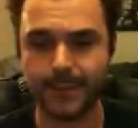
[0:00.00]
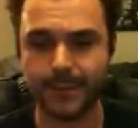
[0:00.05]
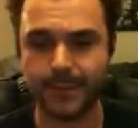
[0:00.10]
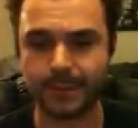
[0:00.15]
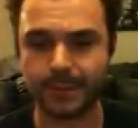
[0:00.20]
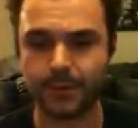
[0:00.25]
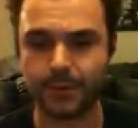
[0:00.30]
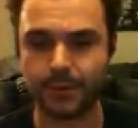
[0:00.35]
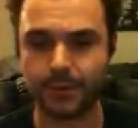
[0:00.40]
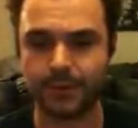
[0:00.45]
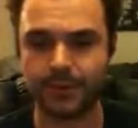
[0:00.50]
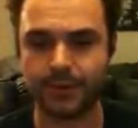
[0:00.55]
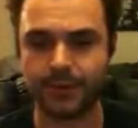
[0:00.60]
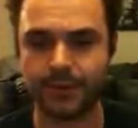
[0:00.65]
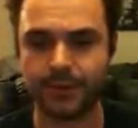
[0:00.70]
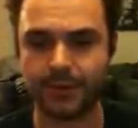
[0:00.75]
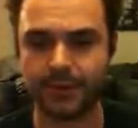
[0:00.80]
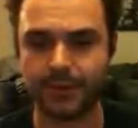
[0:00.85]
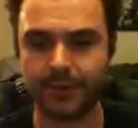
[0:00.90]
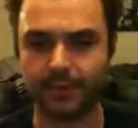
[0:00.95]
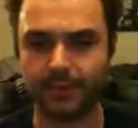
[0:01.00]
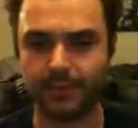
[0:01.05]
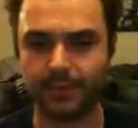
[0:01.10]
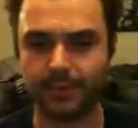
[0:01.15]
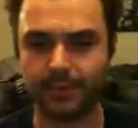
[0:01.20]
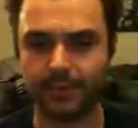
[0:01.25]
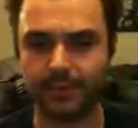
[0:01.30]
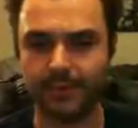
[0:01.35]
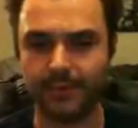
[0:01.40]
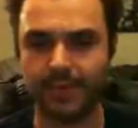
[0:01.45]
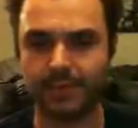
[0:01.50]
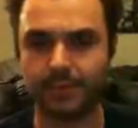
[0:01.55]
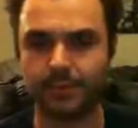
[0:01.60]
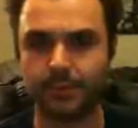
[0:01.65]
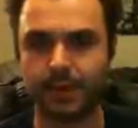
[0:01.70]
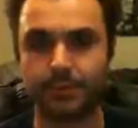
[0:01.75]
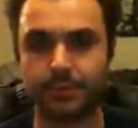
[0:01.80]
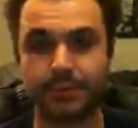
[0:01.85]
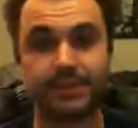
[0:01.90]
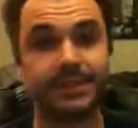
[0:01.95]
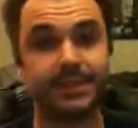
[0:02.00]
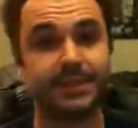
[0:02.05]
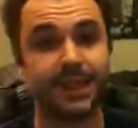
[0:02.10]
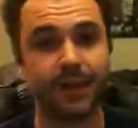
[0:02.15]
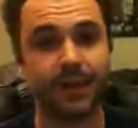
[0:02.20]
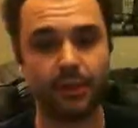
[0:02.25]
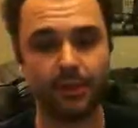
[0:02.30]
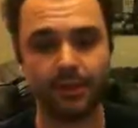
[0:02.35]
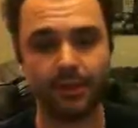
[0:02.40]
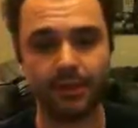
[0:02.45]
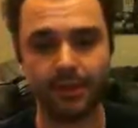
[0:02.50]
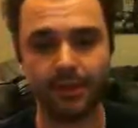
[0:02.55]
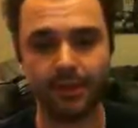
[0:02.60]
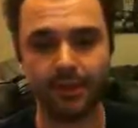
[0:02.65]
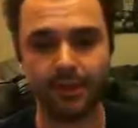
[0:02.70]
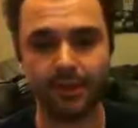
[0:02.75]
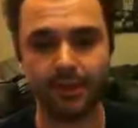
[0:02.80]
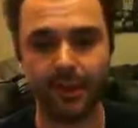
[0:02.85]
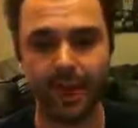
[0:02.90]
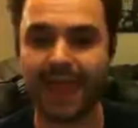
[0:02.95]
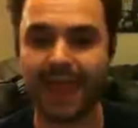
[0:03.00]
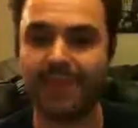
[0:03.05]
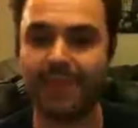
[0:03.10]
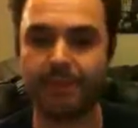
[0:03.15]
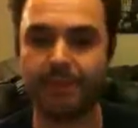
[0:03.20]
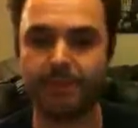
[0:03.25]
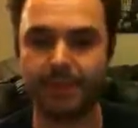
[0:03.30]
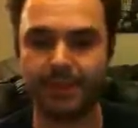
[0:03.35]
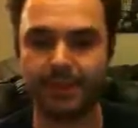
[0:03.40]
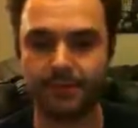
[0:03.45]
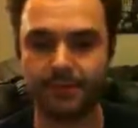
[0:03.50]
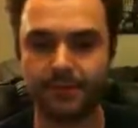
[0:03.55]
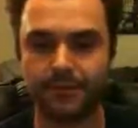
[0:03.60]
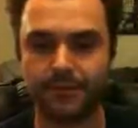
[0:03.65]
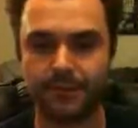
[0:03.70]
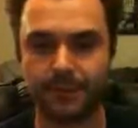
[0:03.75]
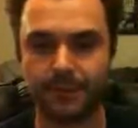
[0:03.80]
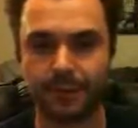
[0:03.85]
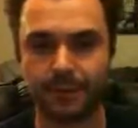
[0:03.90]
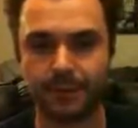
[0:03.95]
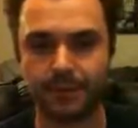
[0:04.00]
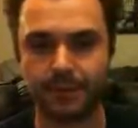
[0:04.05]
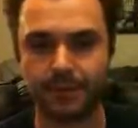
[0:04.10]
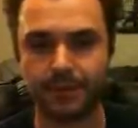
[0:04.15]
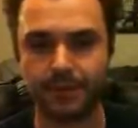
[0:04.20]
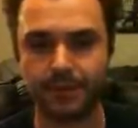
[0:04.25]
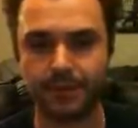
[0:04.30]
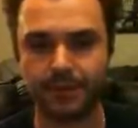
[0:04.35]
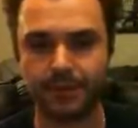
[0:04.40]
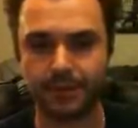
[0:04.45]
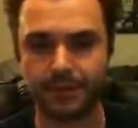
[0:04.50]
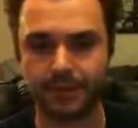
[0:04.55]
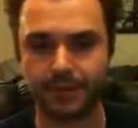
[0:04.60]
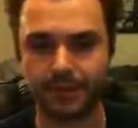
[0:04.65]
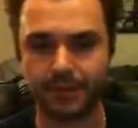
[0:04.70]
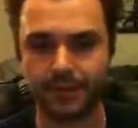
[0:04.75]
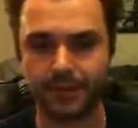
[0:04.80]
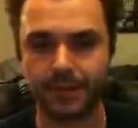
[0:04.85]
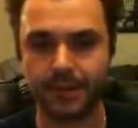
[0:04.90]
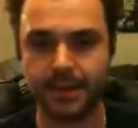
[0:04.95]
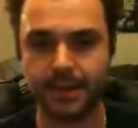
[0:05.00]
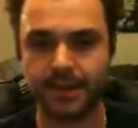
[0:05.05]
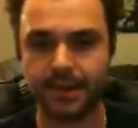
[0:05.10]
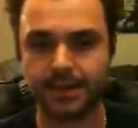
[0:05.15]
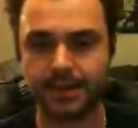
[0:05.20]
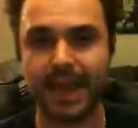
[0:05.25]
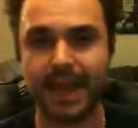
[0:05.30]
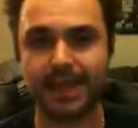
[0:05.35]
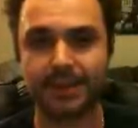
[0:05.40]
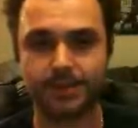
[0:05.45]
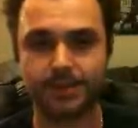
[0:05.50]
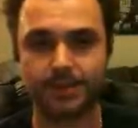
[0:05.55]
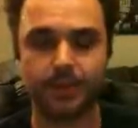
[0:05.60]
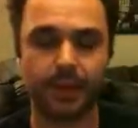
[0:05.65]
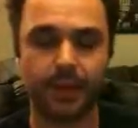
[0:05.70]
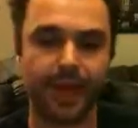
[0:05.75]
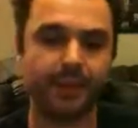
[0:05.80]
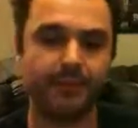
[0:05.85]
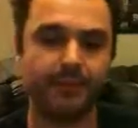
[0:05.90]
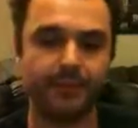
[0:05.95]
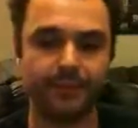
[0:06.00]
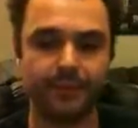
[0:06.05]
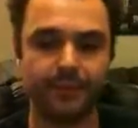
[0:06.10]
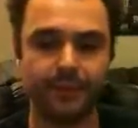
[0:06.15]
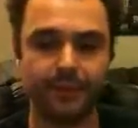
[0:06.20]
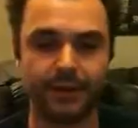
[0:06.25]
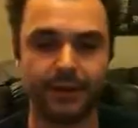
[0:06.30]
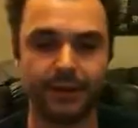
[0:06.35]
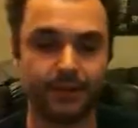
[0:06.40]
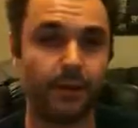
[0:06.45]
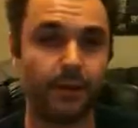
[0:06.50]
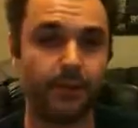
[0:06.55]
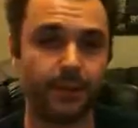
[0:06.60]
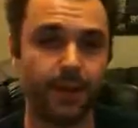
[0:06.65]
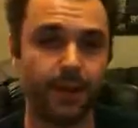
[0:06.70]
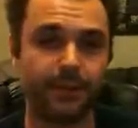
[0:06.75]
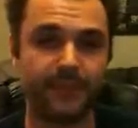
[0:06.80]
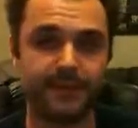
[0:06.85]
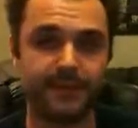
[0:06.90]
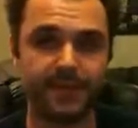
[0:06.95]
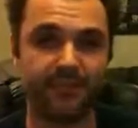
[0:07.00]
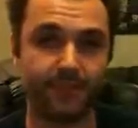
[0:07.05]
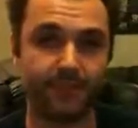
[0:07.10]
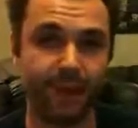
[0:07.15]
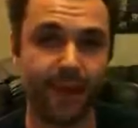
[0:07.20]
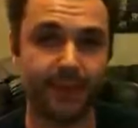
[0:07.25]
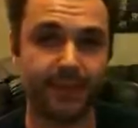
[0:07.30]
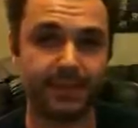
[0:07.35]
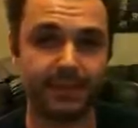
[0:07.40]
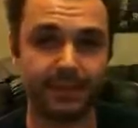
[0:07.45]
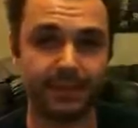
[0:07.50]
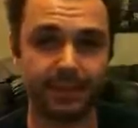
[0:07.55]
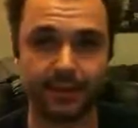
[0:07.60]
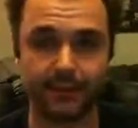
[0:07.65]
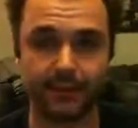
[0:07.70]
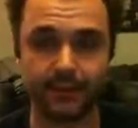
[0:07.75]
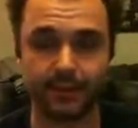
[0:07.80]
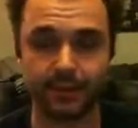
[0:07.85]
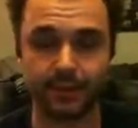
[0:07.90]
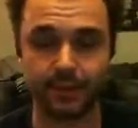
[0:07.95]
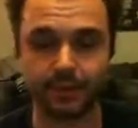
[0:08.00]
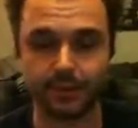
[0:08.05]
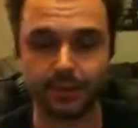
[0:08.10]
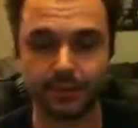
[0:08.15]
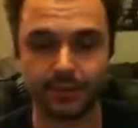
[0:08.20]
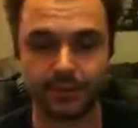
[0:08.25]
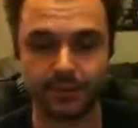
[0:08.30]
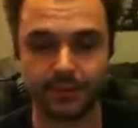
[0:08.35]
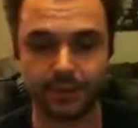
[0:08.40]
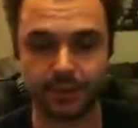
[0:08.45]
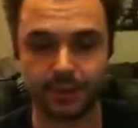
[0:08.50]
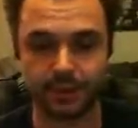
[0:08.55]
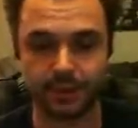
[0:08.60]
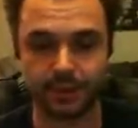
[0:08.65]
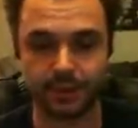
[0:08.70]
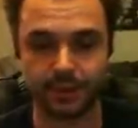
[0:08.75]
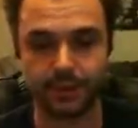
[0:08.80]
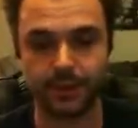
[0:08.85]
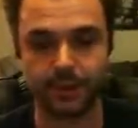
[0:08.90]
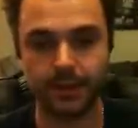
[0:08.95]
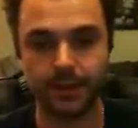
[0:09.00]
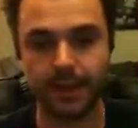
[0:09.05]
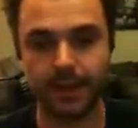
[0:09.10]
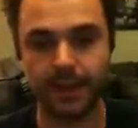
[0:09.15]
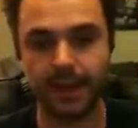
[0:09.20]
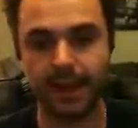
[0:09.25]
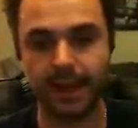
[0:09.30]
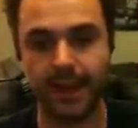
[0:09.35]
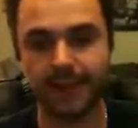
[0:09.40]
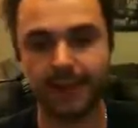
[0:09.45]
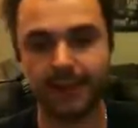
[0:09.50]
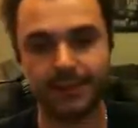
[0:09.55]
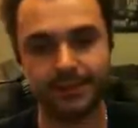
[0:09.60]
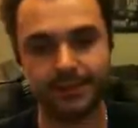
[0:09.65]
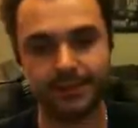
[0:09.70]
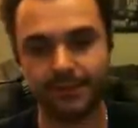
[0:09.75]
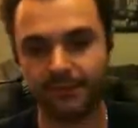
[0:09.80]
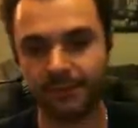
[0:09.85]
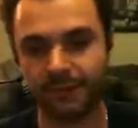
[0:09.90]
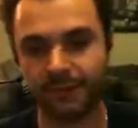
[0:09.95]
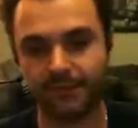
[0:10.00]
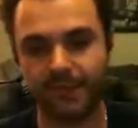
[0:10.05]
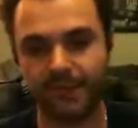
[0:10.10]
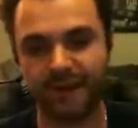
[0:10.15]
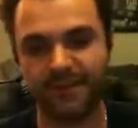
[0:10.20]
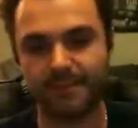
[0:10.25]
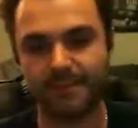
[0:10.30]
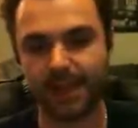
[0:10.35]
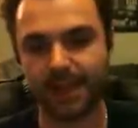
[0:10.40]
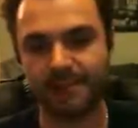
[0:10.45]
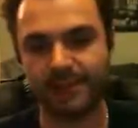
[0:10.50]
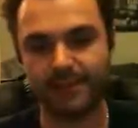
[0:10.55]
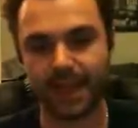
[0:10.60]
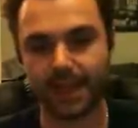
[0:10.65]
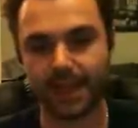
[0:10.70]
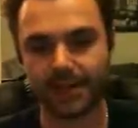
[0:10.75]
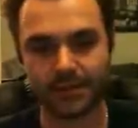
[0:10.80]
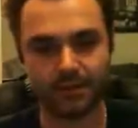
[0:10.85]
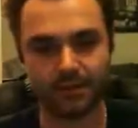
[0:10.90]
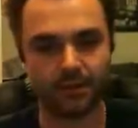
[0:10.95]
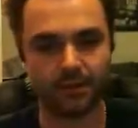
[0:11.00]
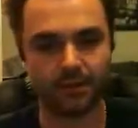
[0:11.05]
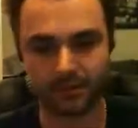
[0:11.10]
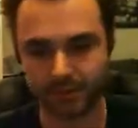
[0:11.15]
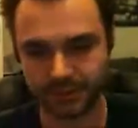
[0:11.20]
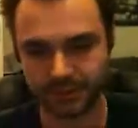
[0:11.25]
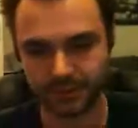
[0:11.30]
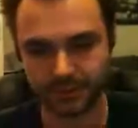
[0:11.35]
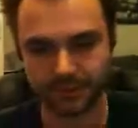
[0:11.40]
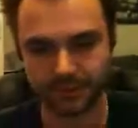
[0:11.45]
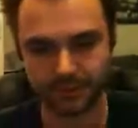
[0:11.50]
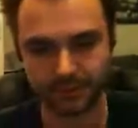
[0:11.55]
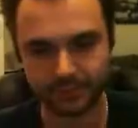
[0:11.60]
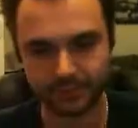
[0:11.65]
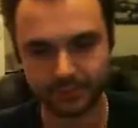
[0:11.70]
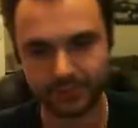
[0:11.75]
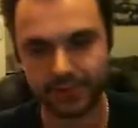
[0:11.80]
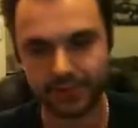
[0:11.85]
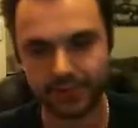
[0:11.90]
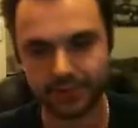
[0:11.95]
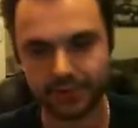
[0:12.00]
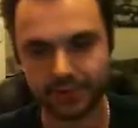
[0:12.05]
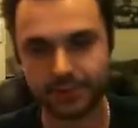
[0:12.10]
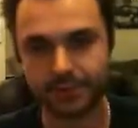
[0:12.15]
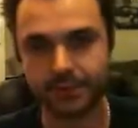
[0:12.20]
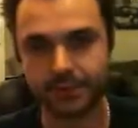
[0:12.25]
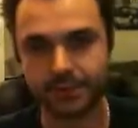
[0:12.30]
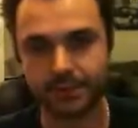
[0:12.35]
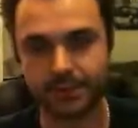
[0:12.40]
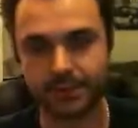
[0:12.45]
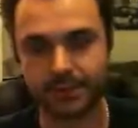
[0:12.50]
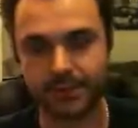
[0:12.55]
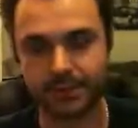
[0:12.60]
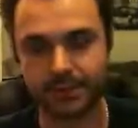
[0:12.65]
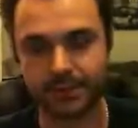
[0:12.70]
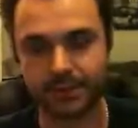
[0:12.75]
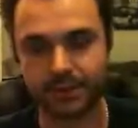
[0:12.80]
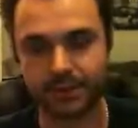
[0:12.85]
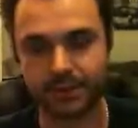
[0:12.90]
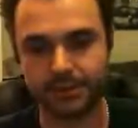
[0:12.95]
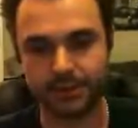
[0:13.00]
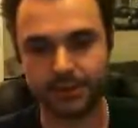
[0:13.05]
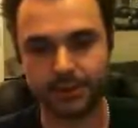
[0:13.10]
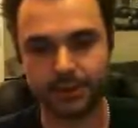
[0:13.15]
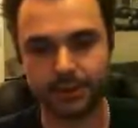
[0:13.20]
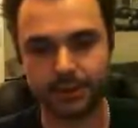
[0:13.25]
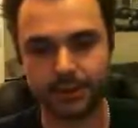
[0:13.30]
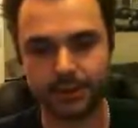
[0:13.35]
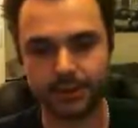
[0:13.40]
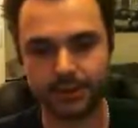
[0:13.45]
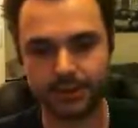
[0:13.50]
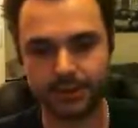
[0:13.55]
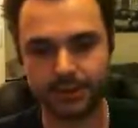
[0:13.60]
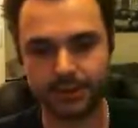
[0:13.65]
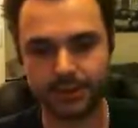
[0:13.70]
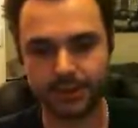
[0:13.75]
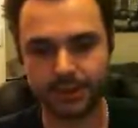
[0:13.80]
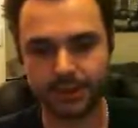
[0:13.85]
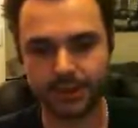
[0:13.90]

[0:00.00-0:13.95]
It's worth noting that with the +1 with stealth and the +1 from camo cloaks, the scouts will have a 2-up cover save passively in ruins, which is really good. And then he's just got a 5-man scout squad, which I assume has got just the bolters.